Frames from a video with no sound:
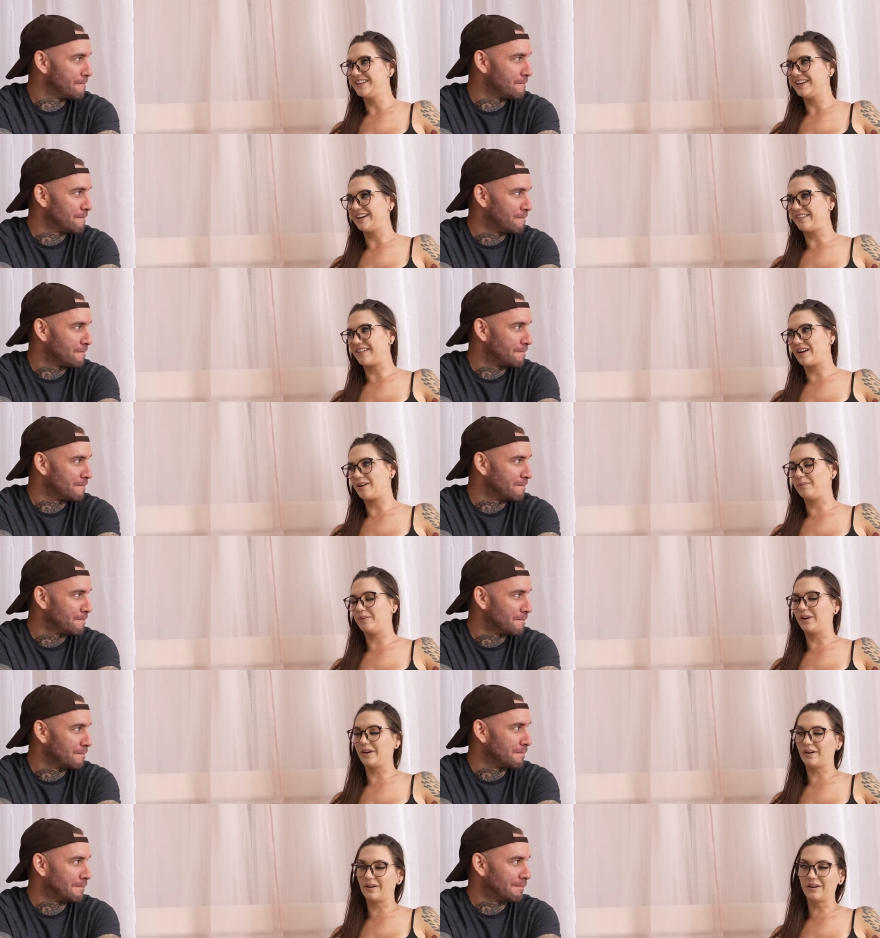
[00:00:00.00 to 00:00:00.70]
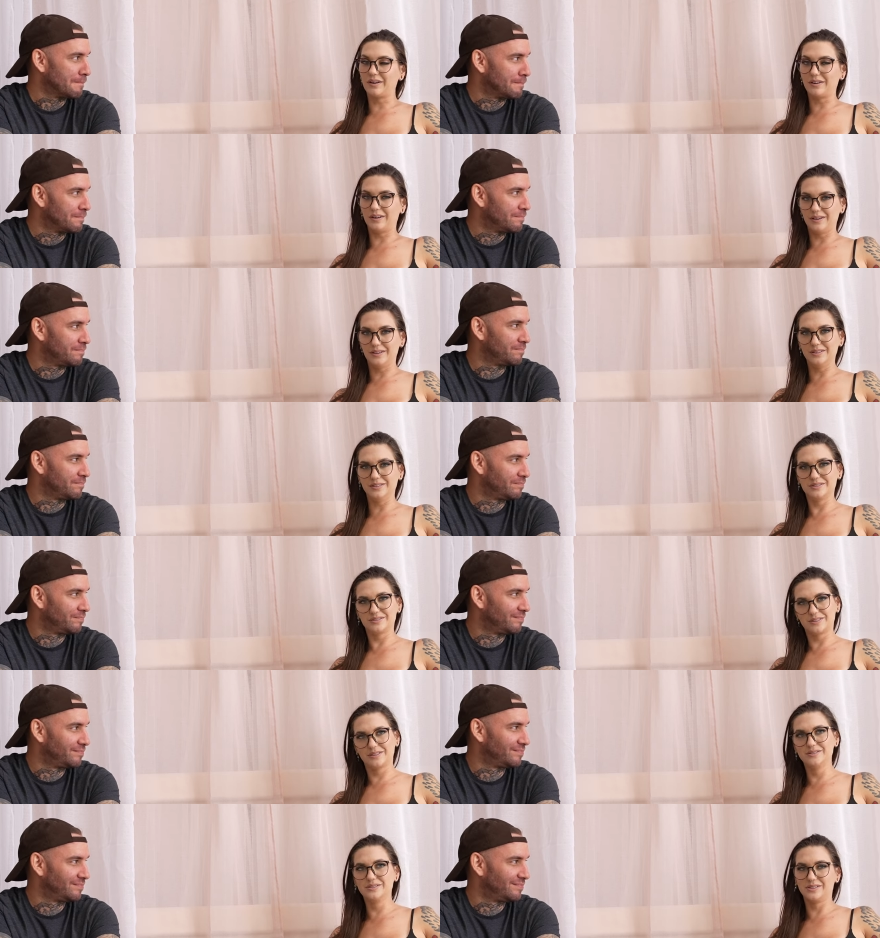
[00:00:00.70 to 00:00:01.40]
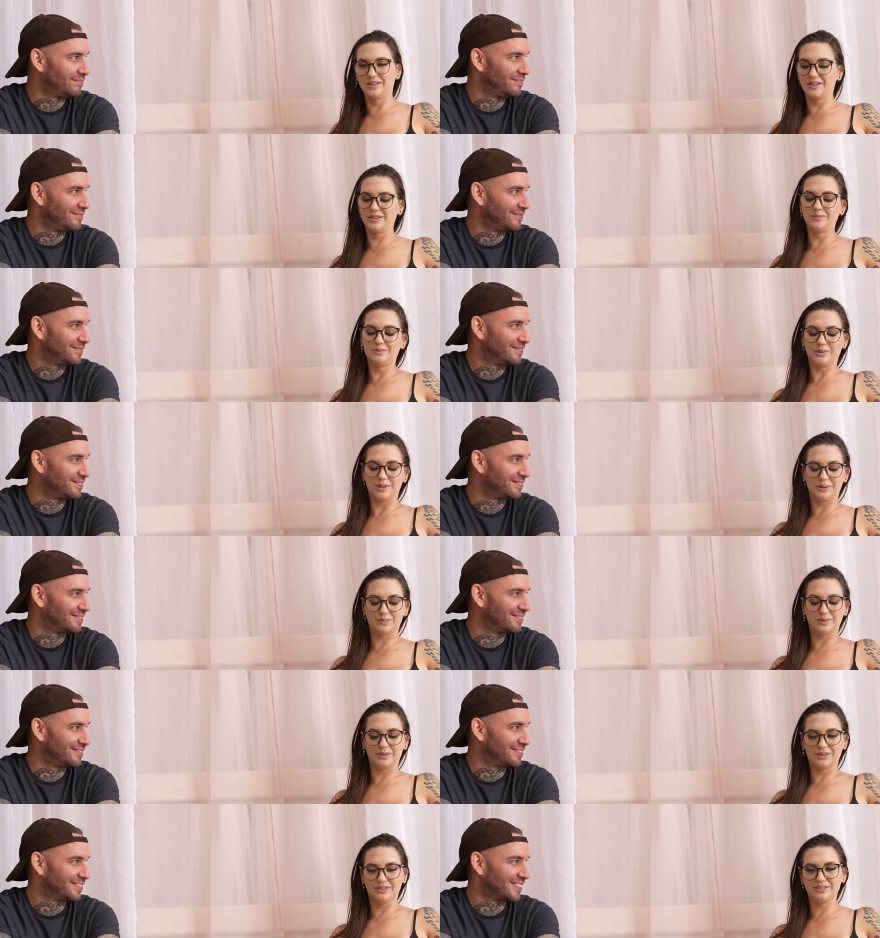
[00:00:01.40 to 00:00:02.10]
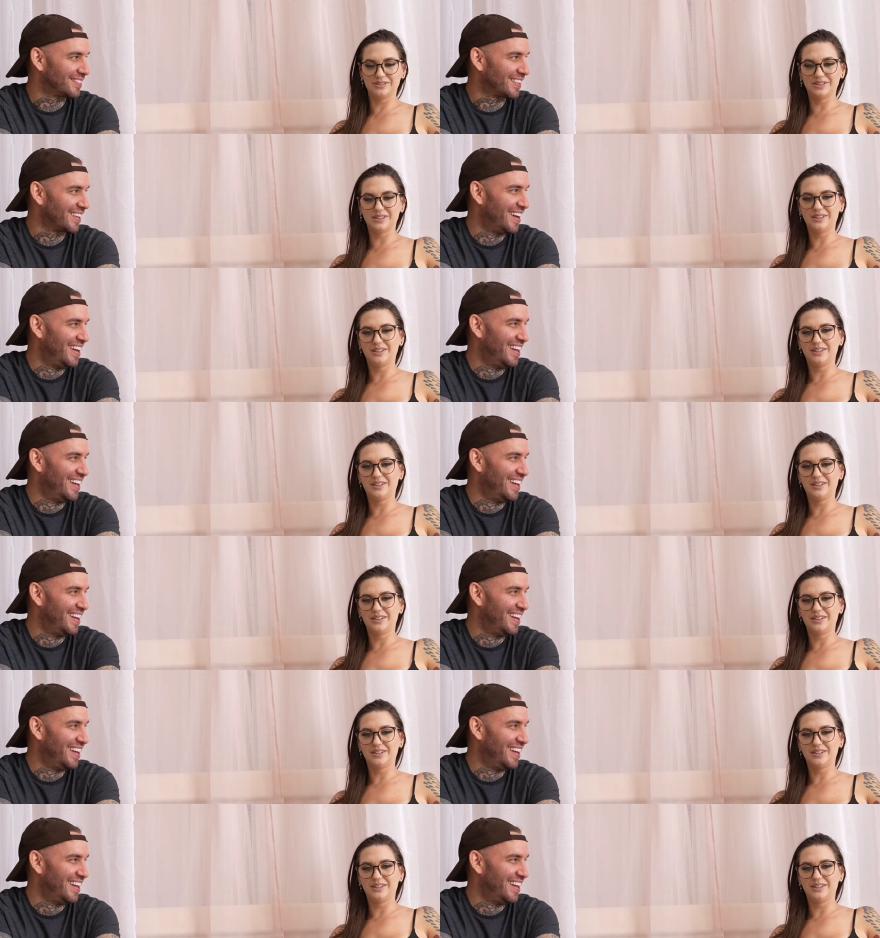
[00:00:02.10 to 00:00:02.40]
Speaker 1: and then I'm like, all right, let's go sign papers,